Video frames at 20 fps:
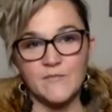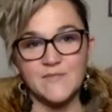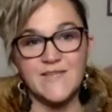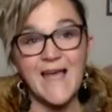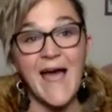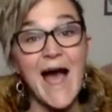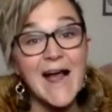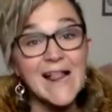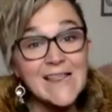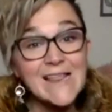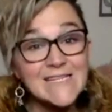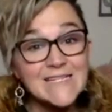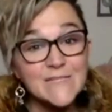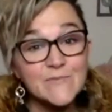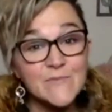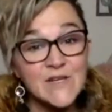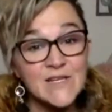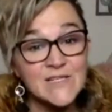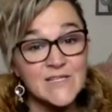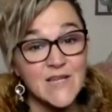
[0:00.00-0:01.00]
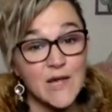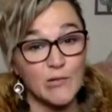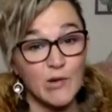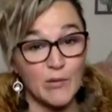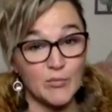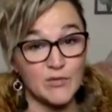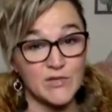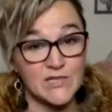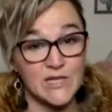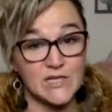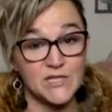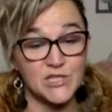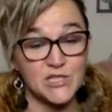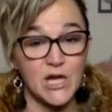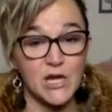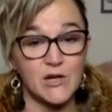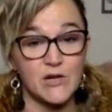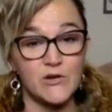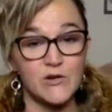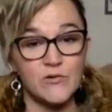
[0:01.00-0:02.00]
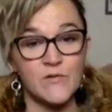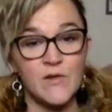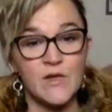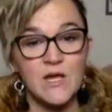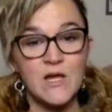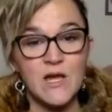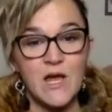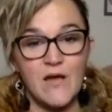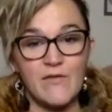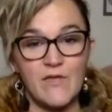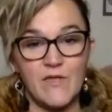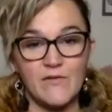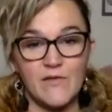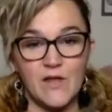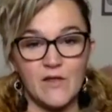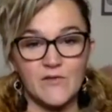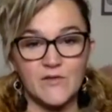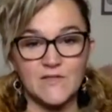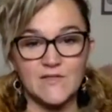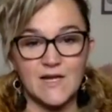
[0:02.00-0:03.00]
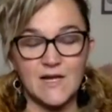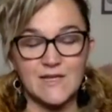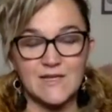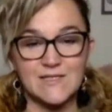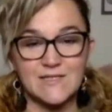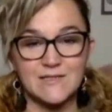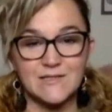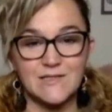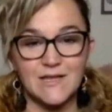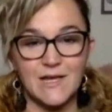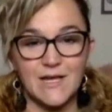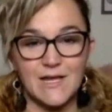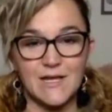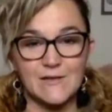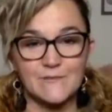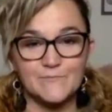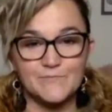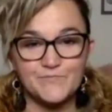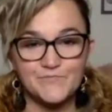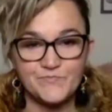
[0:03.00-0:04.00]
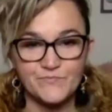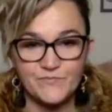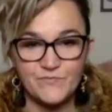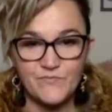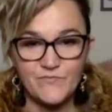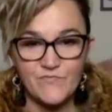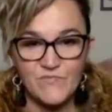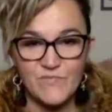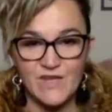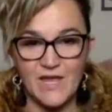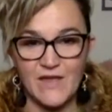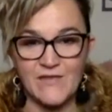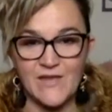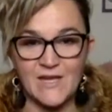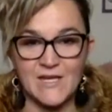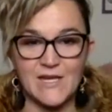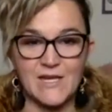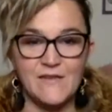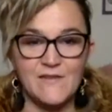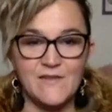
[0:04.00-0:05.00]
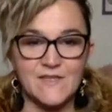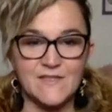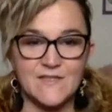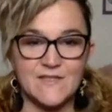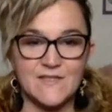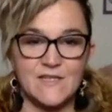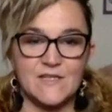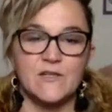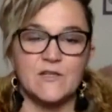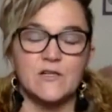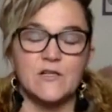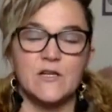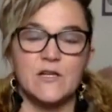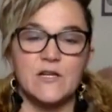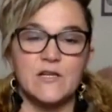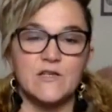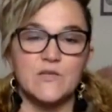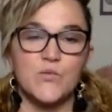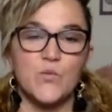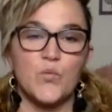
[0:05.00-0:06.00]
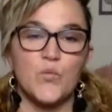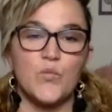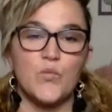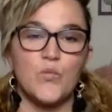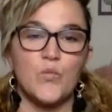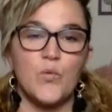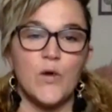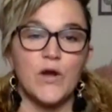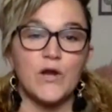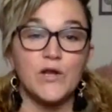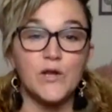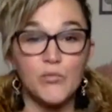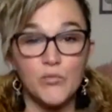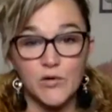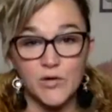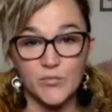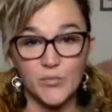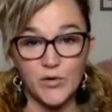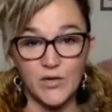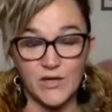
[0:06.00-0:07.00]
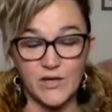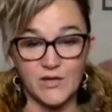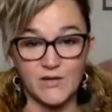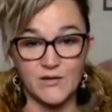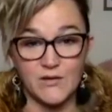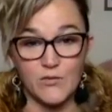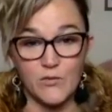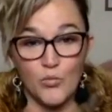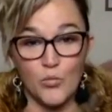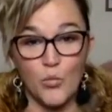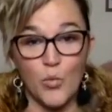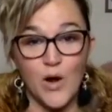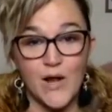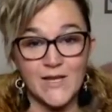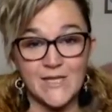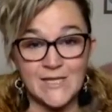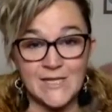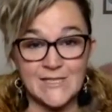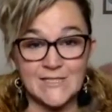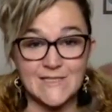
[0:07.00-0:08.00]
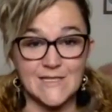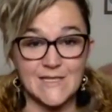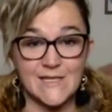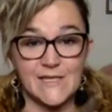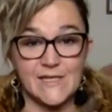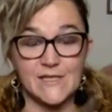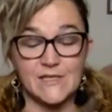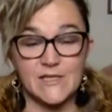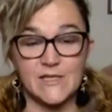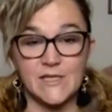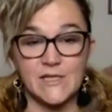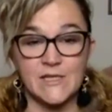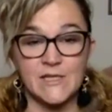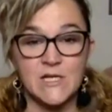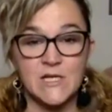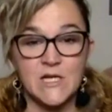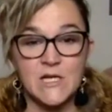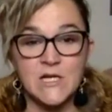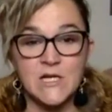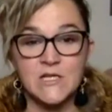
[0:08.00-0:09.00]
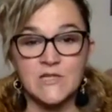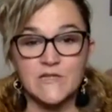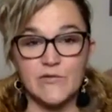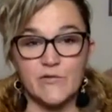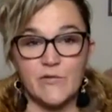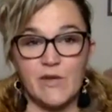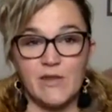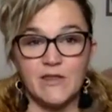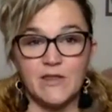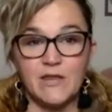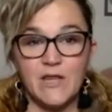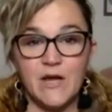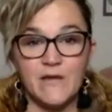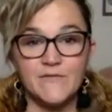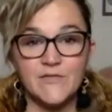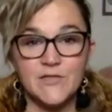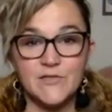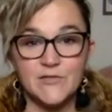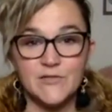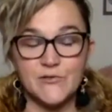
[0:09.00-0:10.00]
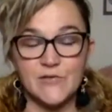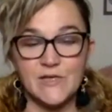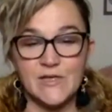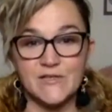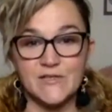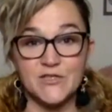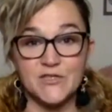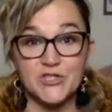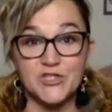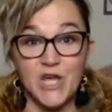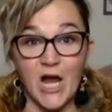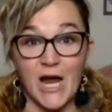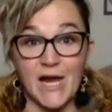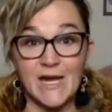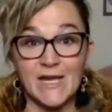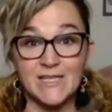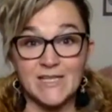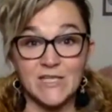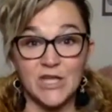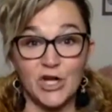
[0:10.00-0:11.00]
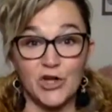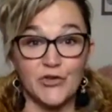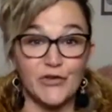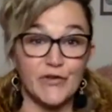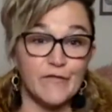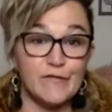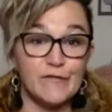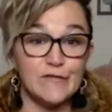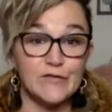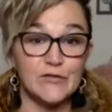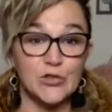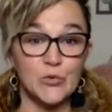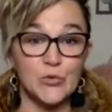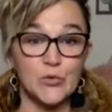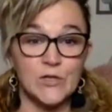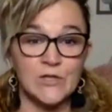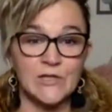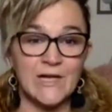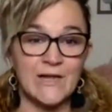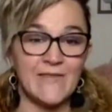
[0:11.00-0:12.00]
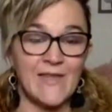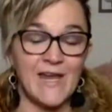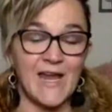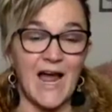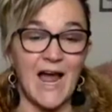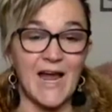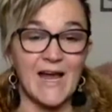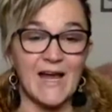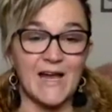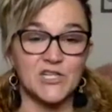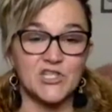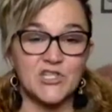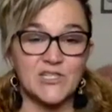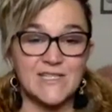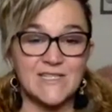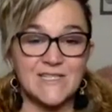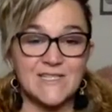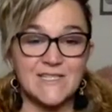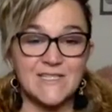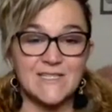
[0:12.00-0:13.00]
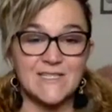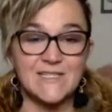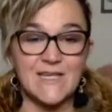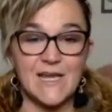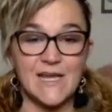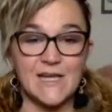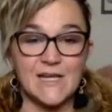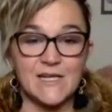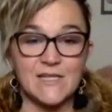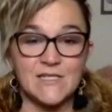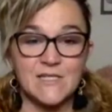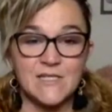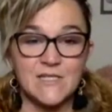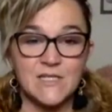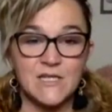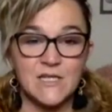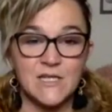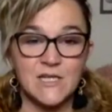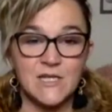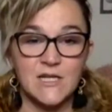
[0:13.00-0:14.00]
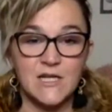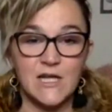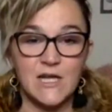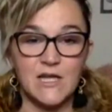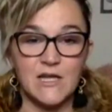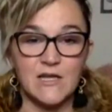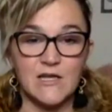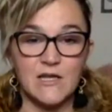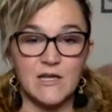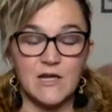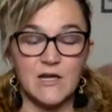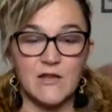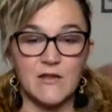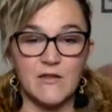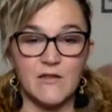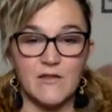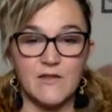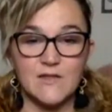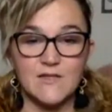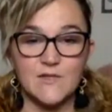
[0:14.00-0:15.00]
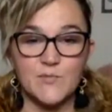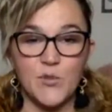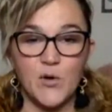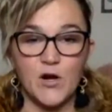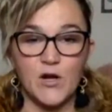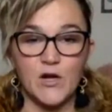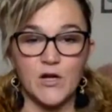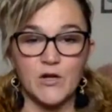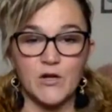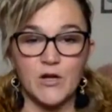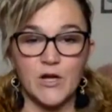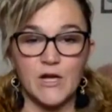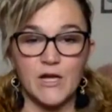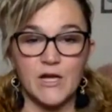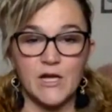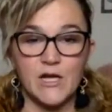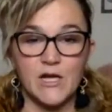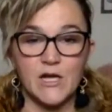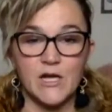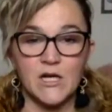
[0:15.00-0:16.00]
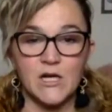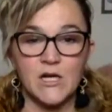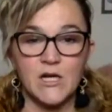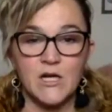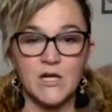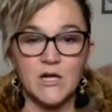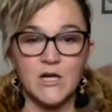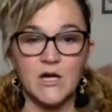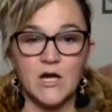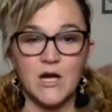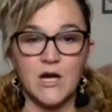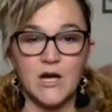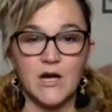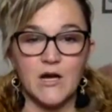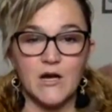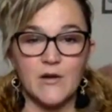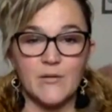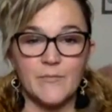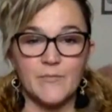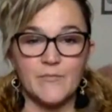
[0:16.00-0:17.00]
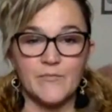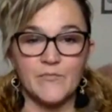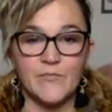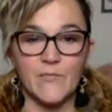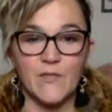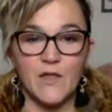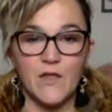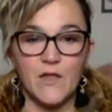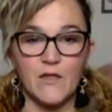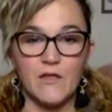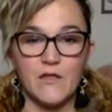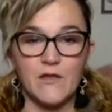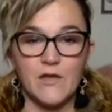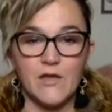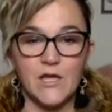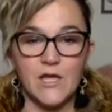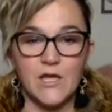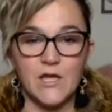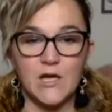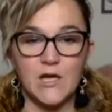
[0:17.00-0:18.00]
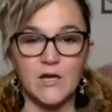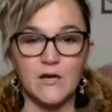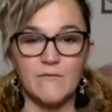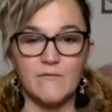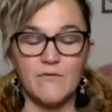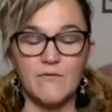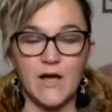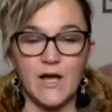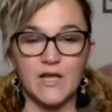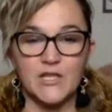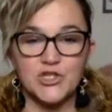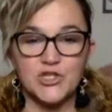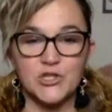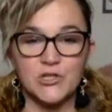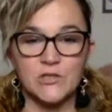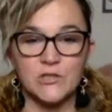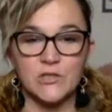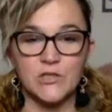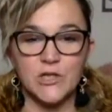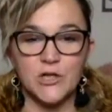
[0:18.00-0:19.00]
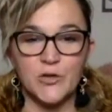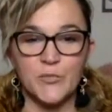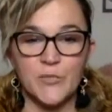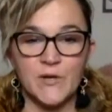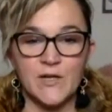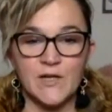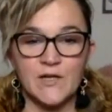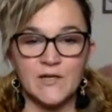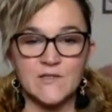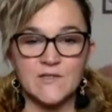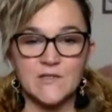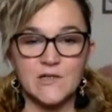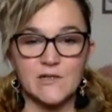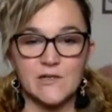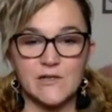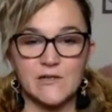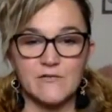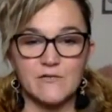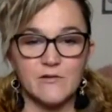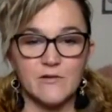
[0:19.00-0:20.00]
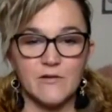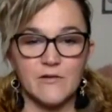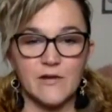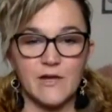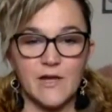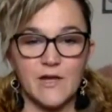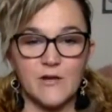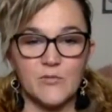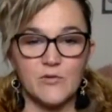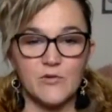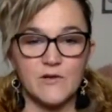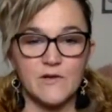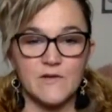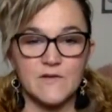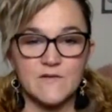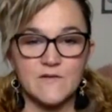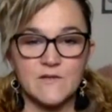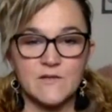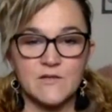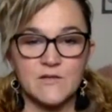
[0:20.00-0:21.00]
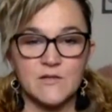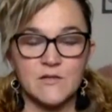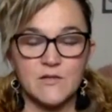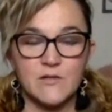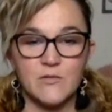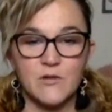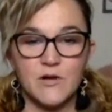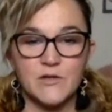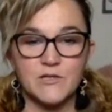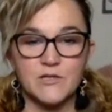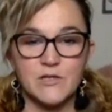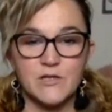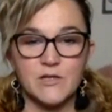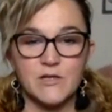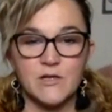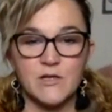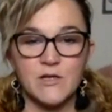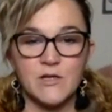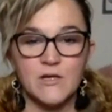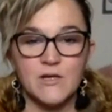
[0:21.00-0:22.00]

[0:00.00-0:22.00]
talismans that represent shadow, and then the other side is light. And then in the center is where you want to put what needs the healing. So I'd love to do these giant on the floor, and then I actually stand in this part right here, the vaginal opening. Sorry for all the gay boys watching.